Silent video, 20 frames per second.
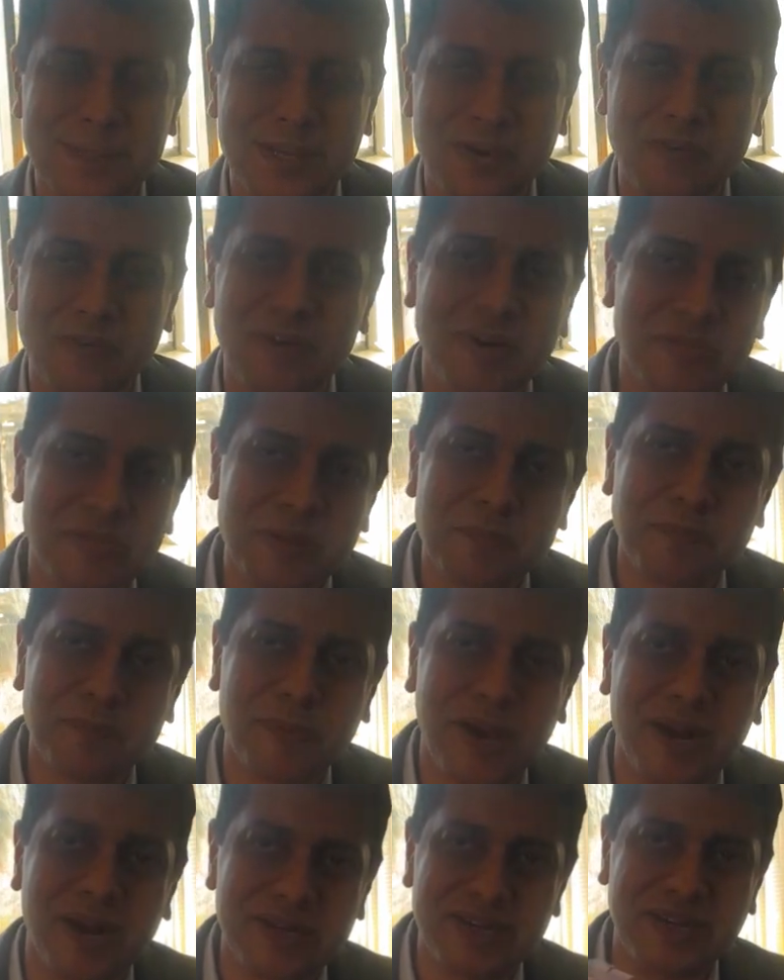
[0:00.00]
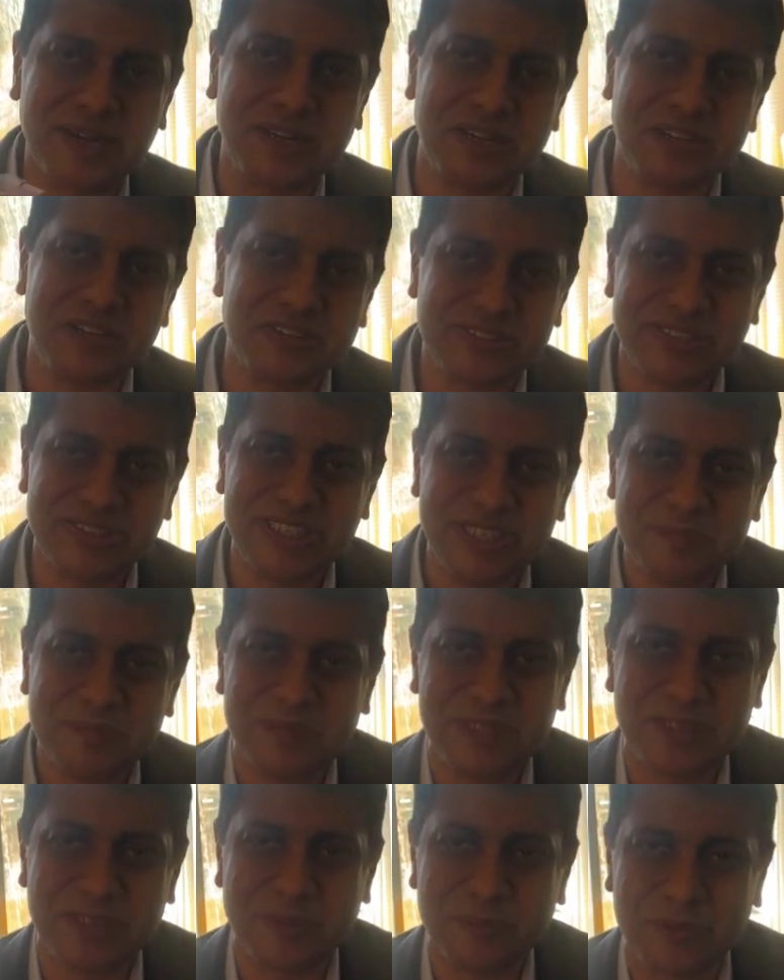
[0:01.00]
One of the part that intrigued
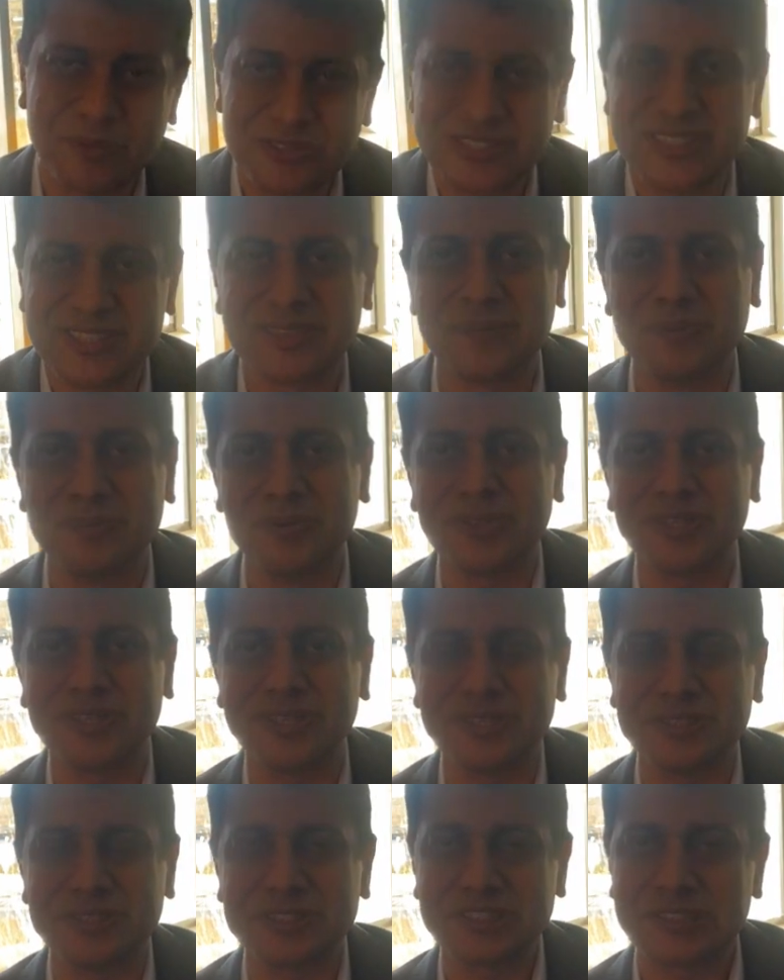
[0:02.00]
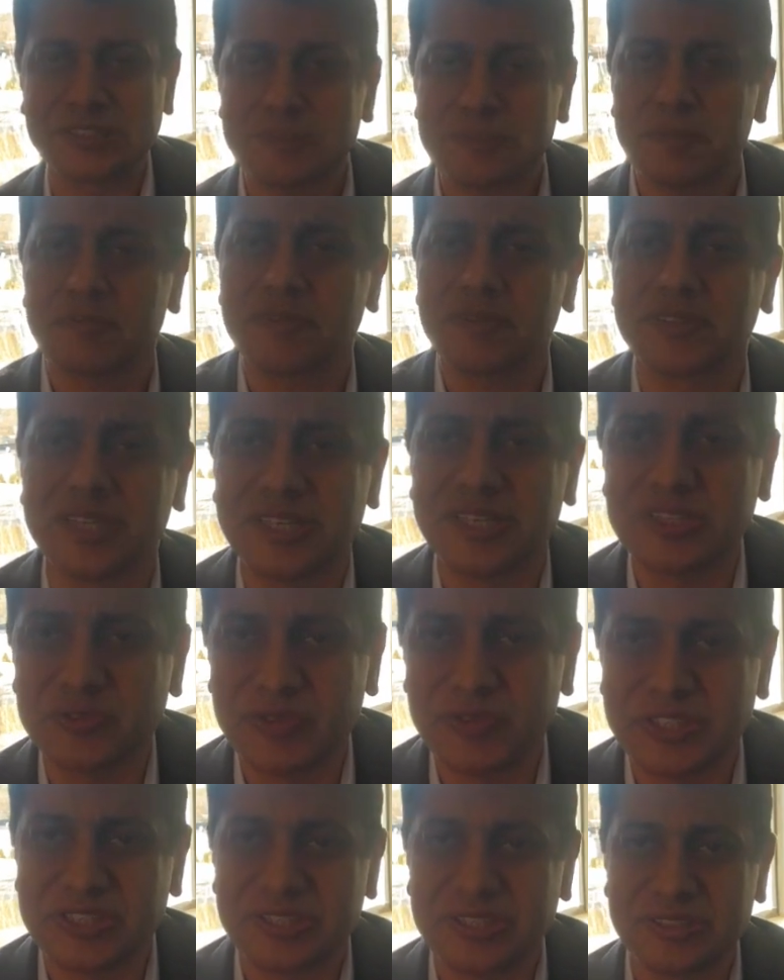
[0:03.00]
me the most in the book is some of the things
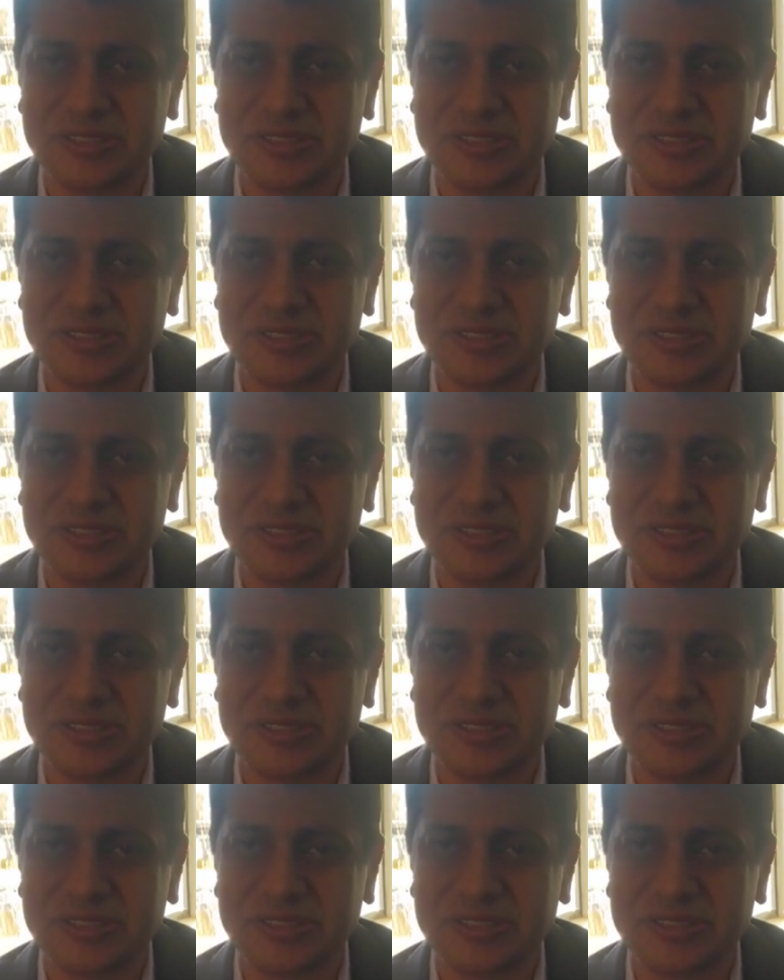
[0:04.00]
we